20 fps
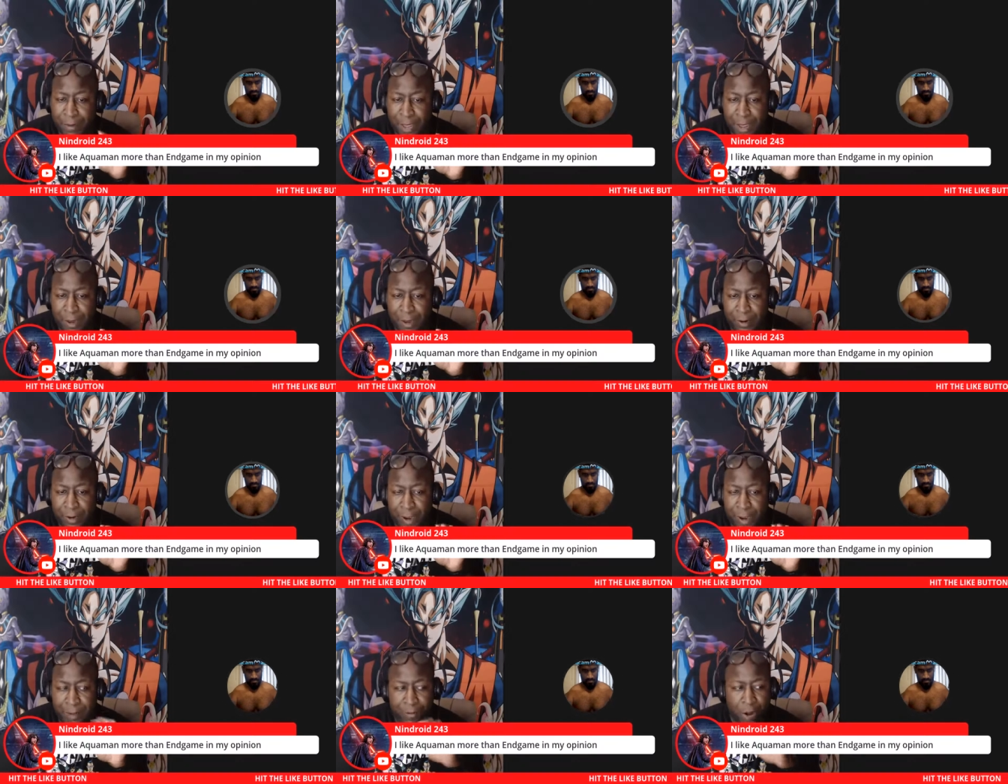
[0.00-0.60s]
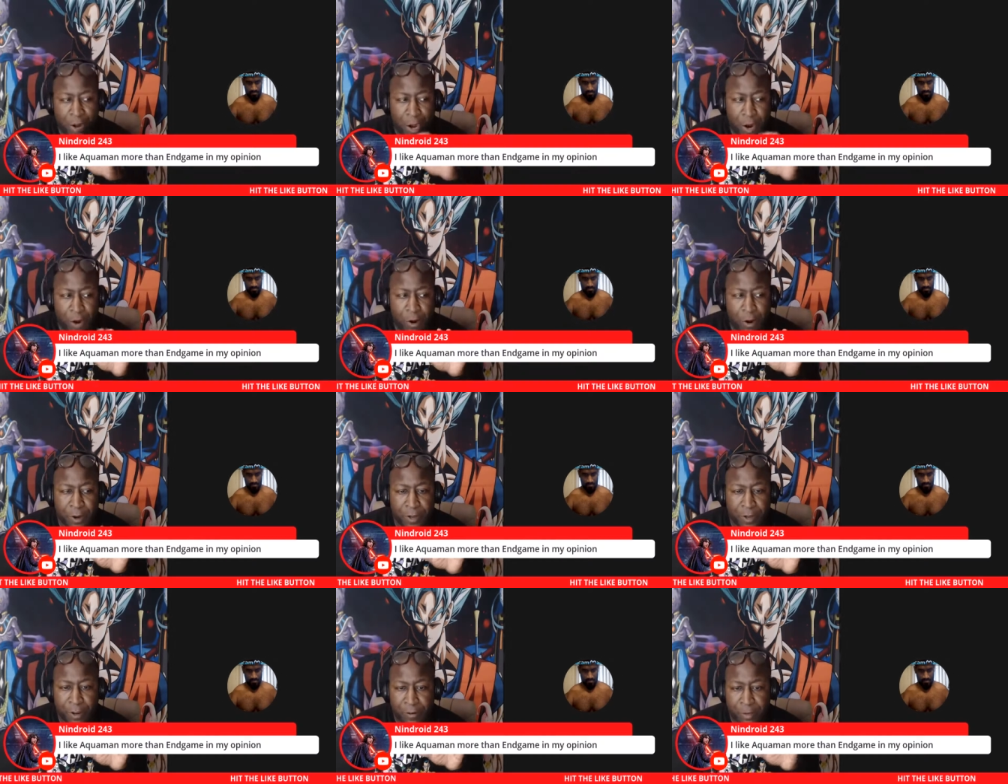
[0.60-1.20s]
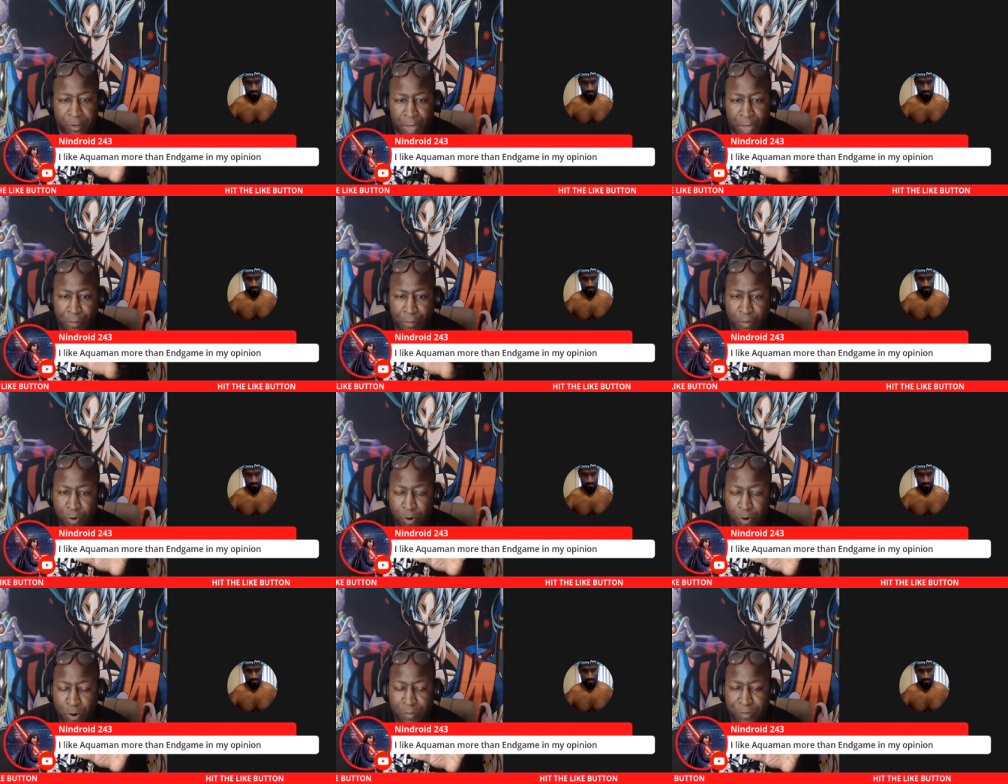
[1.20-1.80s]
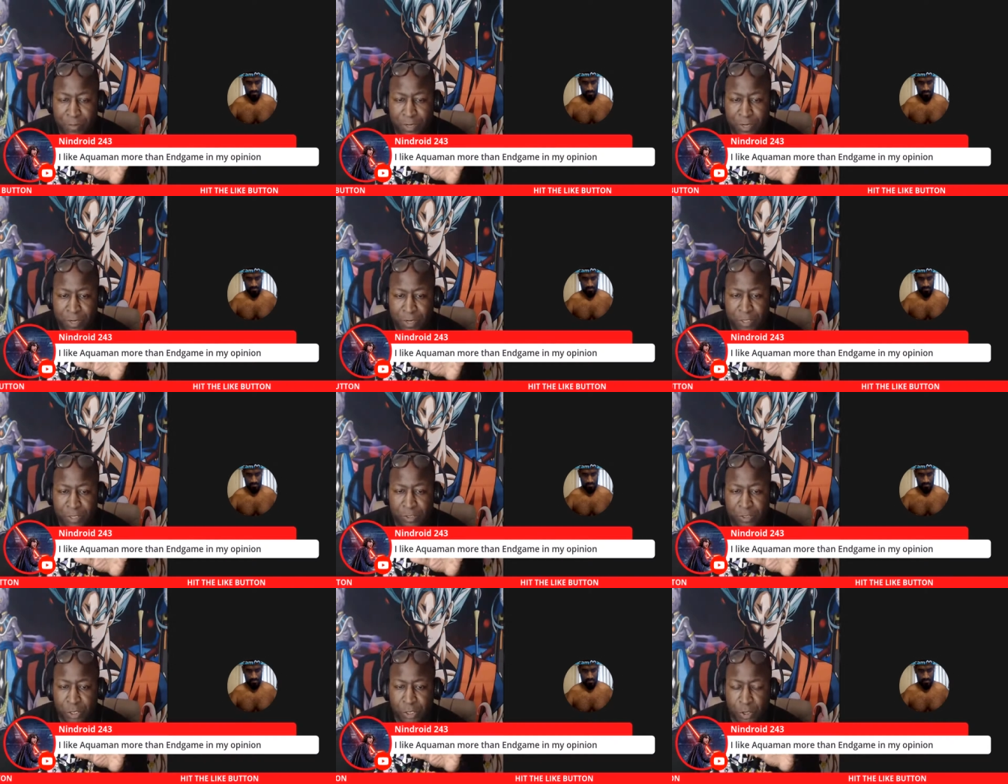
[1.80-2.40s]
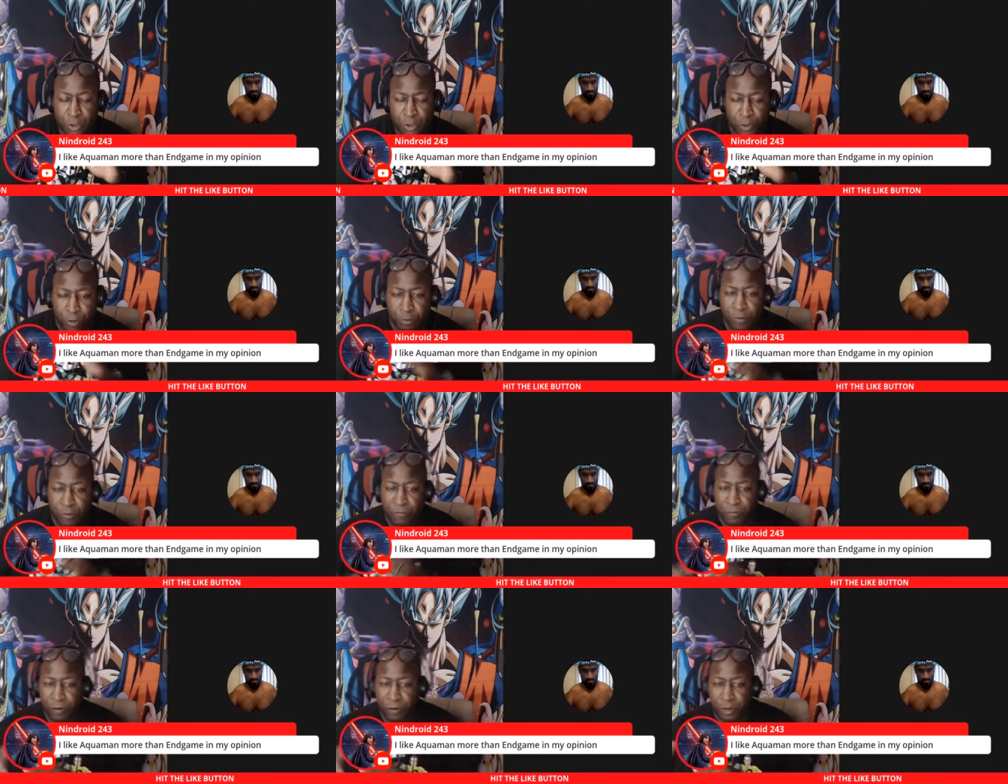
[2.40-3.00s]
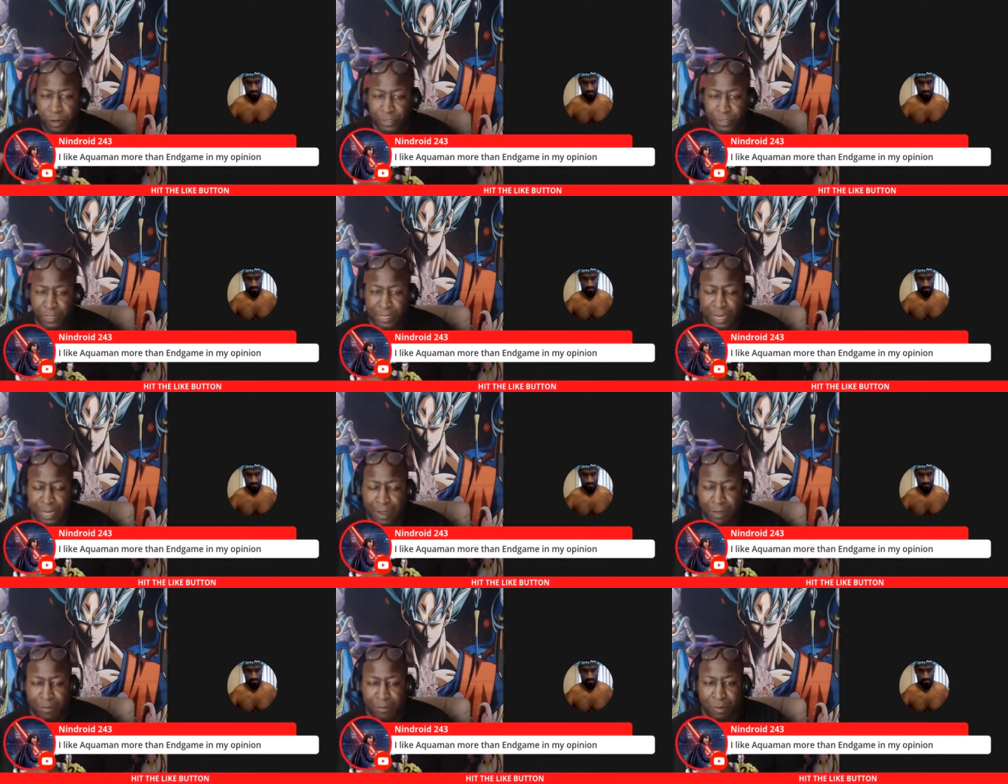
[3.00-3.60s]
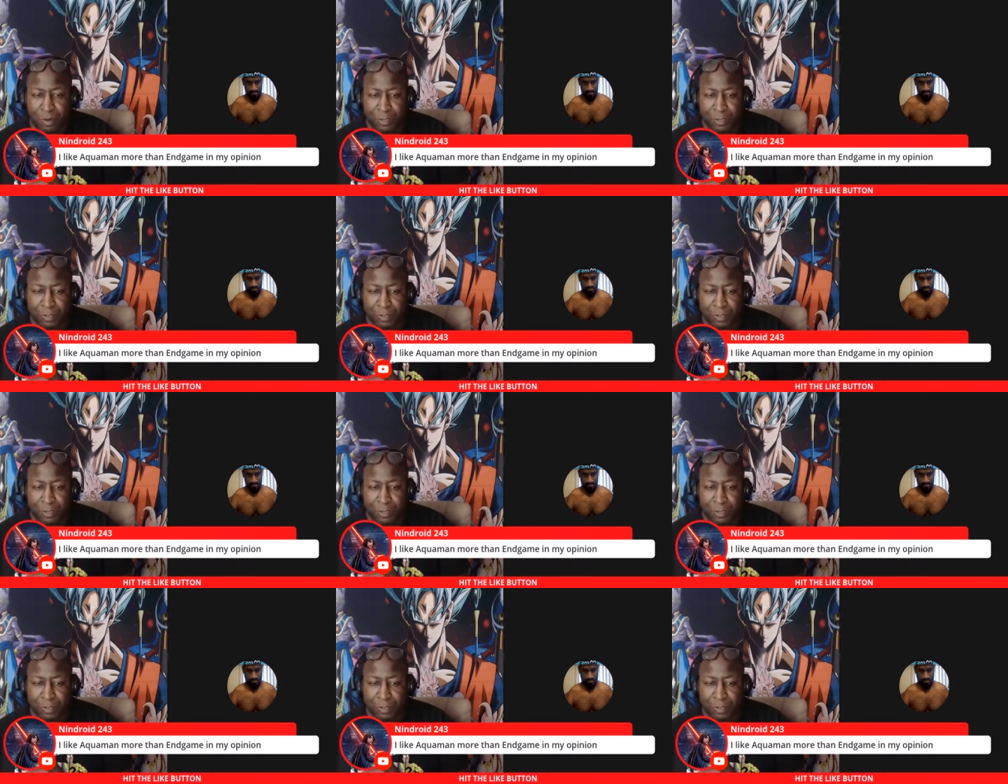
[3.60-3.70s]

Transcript: I'm not arguing that point because you're referring to the comic books.